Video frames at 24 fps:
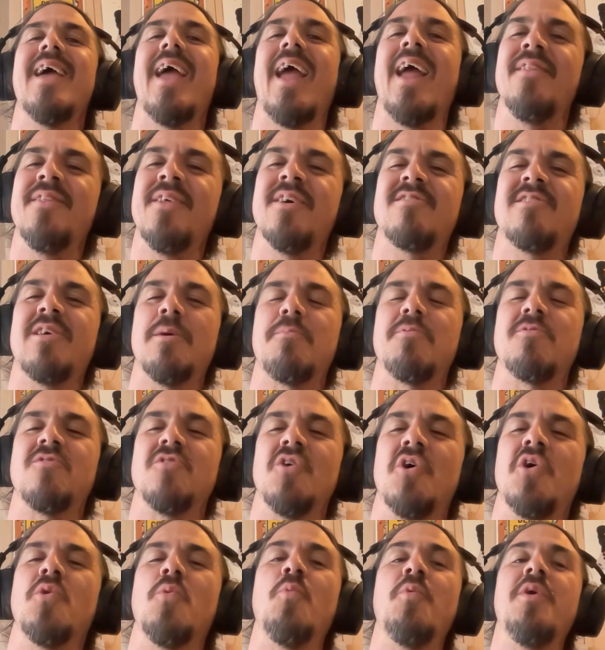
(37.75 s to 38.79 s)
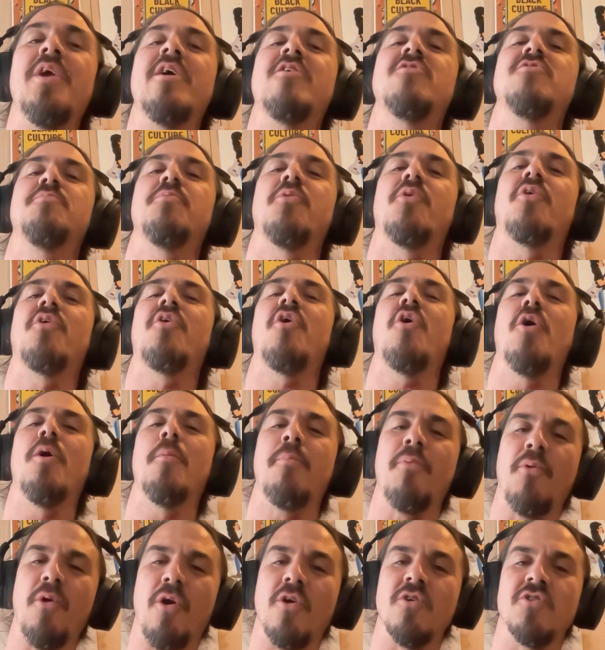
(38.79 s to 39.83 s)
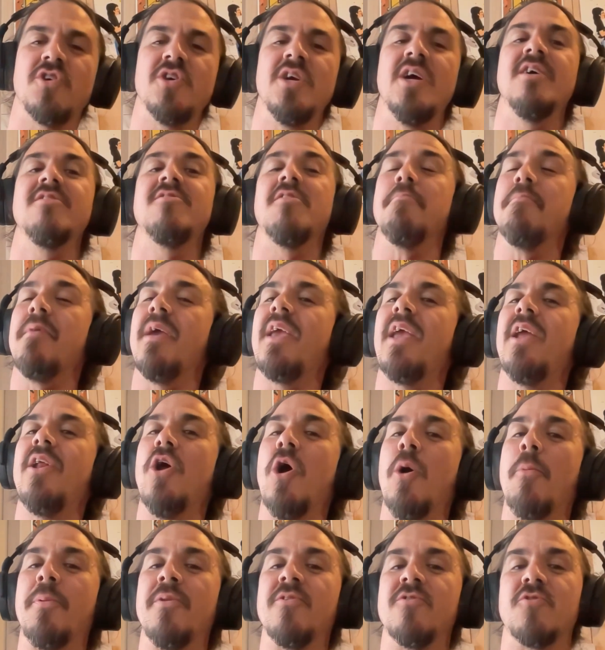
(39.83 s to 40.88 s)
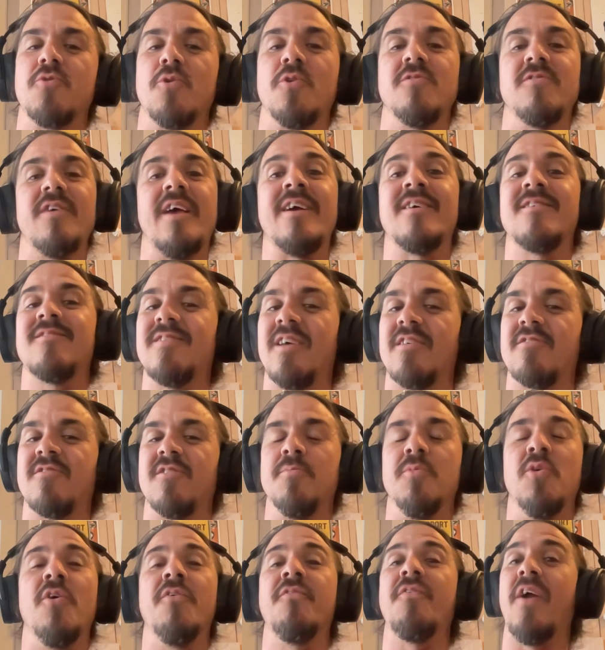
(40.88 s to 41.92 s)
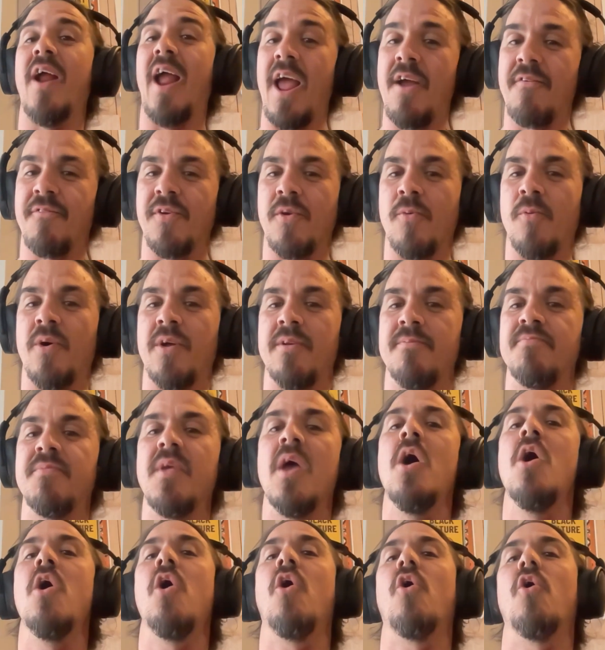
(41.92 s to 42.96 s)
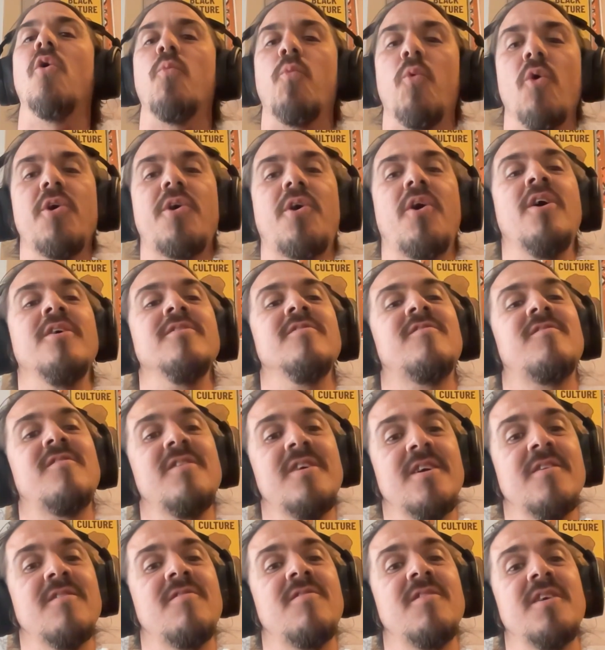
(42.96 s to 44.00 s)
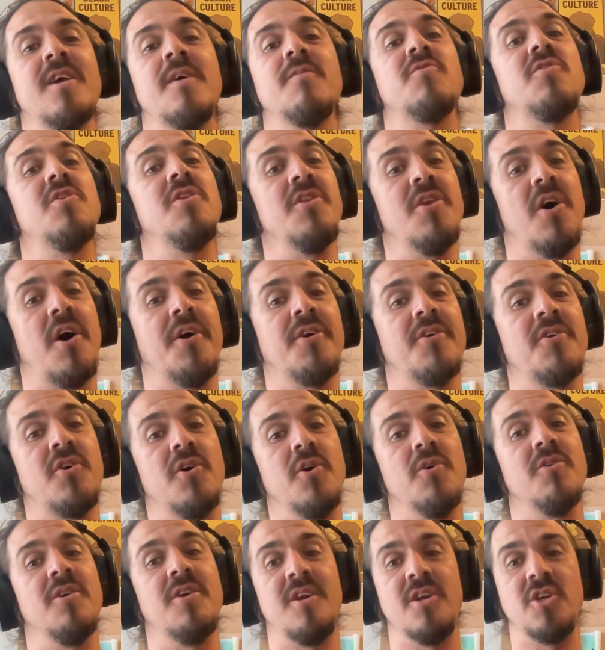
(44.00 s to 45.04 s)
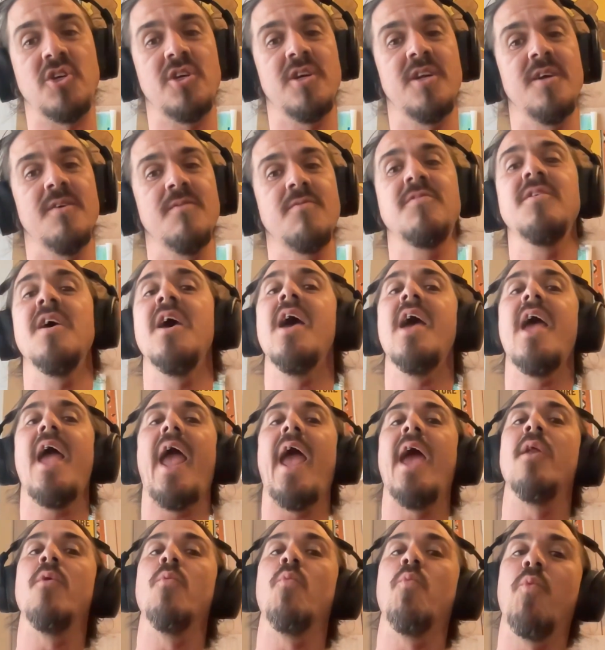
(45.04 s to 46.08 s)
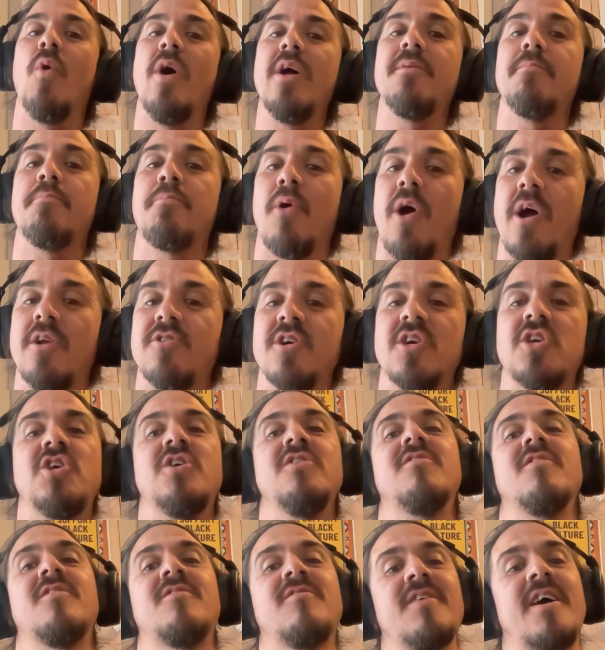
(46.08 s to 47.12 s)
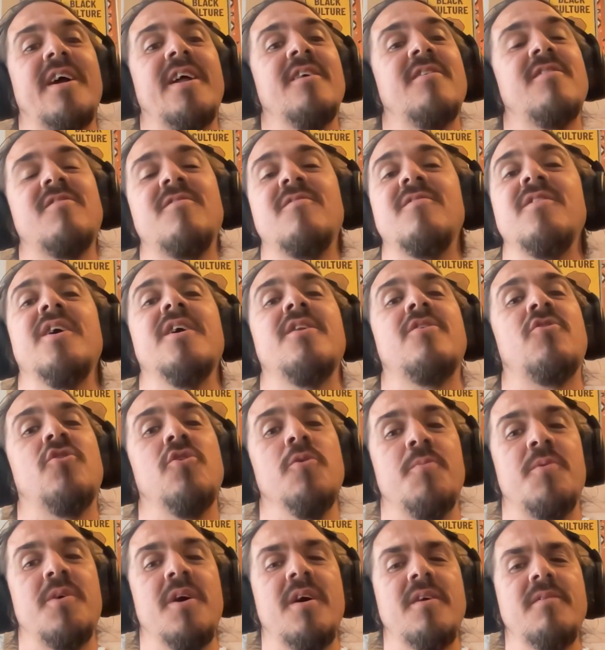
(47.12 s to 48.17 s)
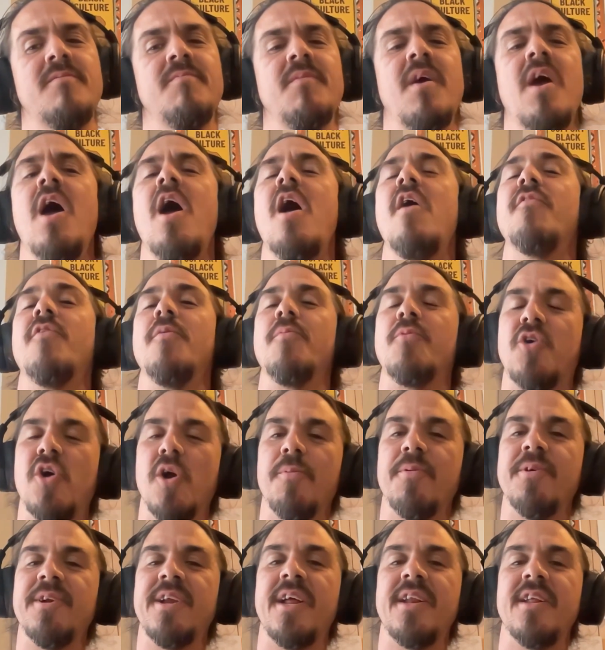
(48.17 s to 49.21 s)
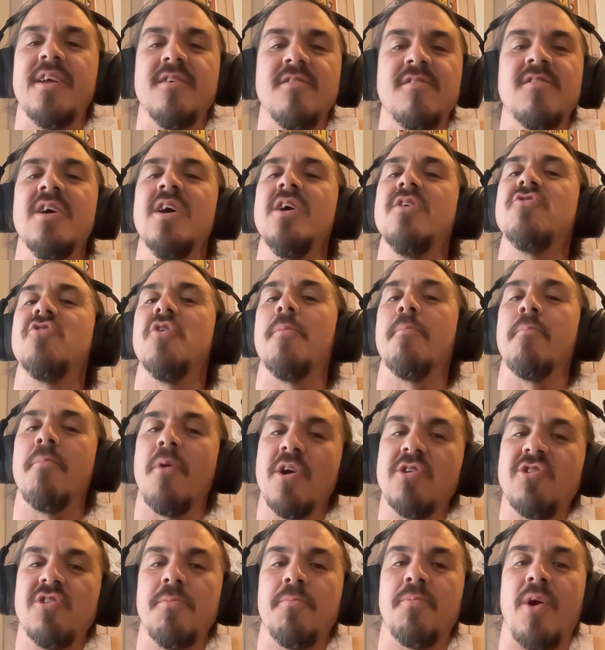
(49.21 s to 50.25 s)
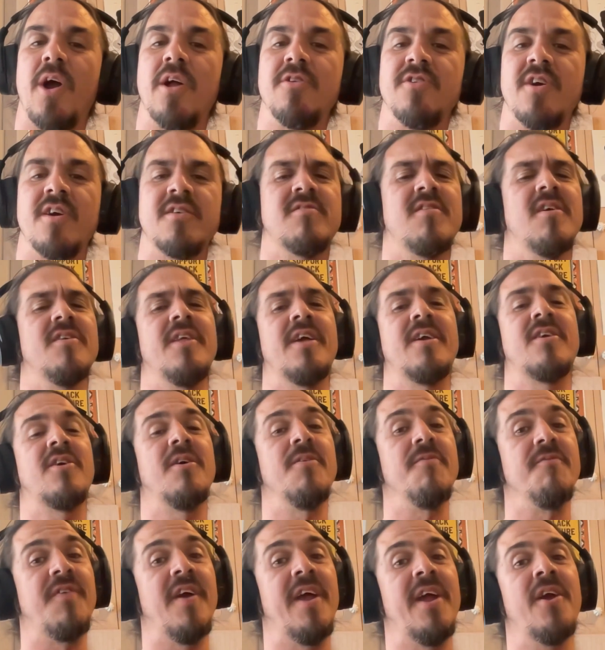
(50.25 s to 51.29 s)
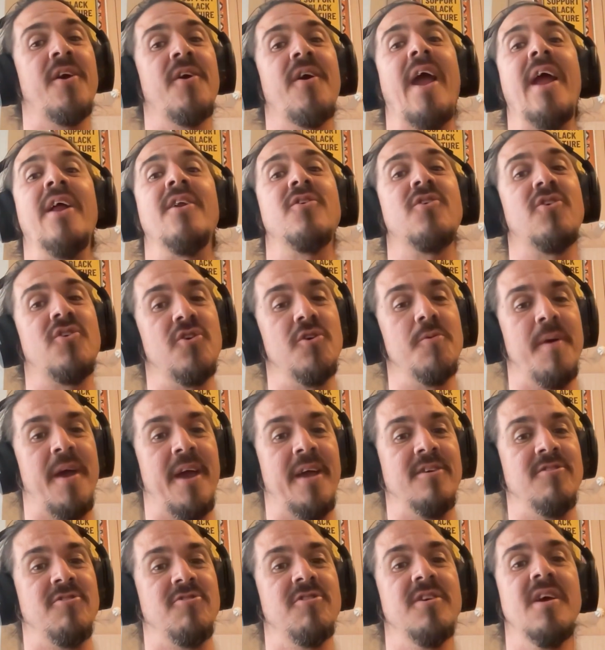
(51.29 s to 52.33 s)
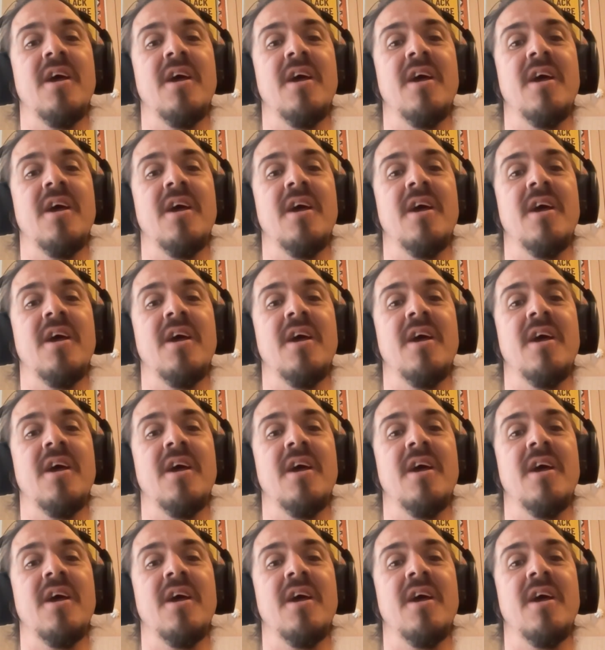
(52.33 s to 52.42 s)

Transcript: In this episode, we explore her approach to making open source accessible for everyone, her work on CNCF's non-code initiatives, and what projects she's excited to see at KubeCon, from Kubernetes to emerging projects like Conveyor and KubeEdge.